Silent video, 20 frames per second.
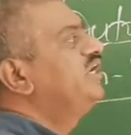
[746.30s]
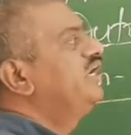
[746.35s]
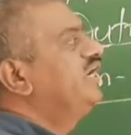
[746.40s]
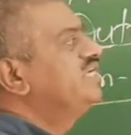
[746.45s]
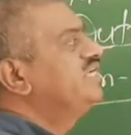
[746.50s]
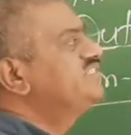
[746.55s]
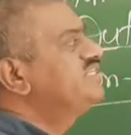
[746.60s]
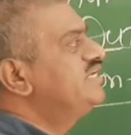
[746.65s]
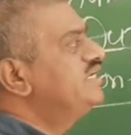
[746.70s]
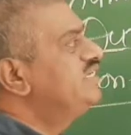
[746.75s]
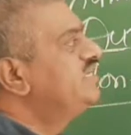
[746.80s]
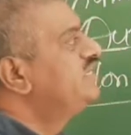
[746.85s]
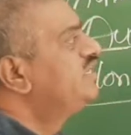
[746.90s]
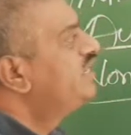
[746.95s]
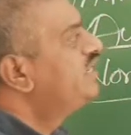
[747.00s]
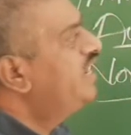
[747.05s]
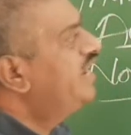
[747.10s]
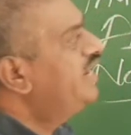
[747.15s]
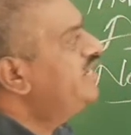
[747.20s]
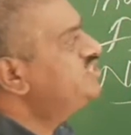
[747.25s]
in a
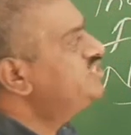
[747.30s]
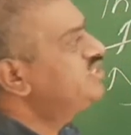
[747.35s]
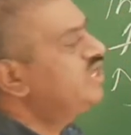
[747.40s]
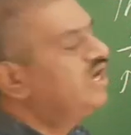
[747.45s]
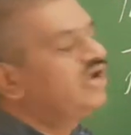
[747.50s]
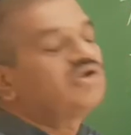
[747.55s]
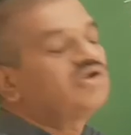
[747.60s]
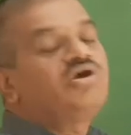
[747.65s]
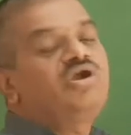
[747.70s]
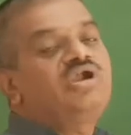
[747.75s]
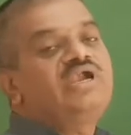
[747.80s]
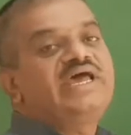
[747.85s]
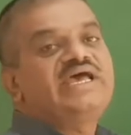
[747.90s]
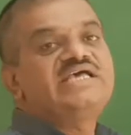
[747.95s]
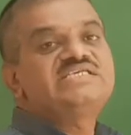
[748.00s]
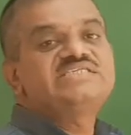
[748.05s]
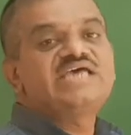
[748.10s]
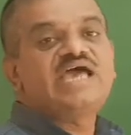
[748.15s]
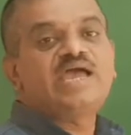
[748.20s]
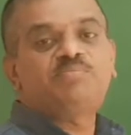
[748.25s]
cell, hence they are called
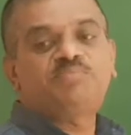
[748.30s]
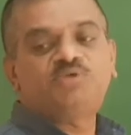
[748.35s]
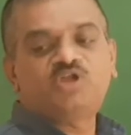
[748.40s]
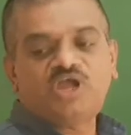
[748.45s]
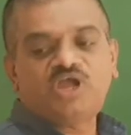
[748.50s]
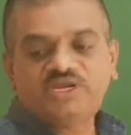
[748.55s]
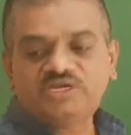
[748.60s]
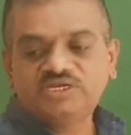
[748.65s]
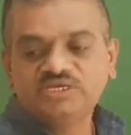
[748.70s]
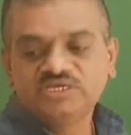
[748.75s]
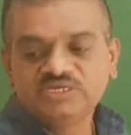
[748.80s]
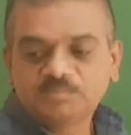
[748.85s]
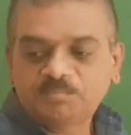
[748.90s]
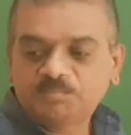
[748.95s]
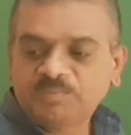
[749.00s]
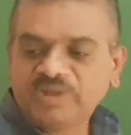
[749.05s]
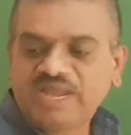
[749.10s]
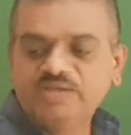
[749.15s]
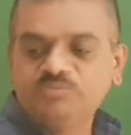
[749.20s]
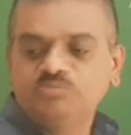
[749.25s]
as haploid
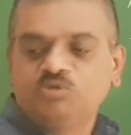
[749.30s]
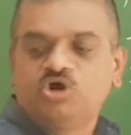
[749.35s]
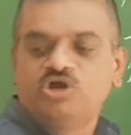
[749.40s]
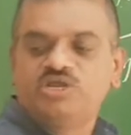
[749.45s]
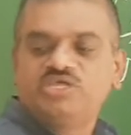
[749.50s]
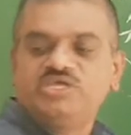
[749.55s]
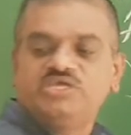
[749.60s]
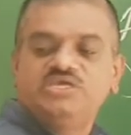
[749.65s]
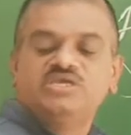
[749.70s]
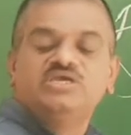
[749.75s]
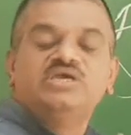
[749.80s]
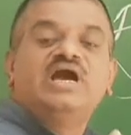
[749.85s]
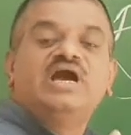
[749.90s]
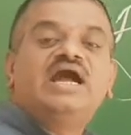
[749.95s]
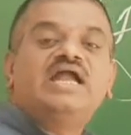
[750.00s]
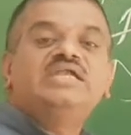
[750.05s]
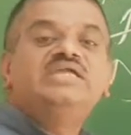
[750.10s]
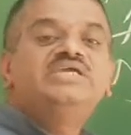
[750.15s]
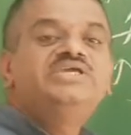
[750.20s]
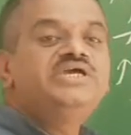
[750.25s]
plant body.
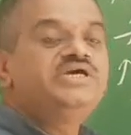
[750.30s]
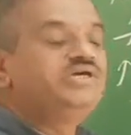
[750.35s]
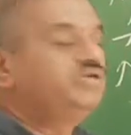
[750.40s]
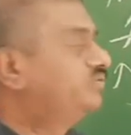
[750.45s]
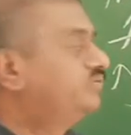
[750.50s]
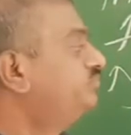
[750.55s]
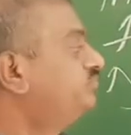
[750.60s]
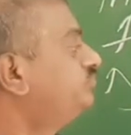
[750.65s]
And here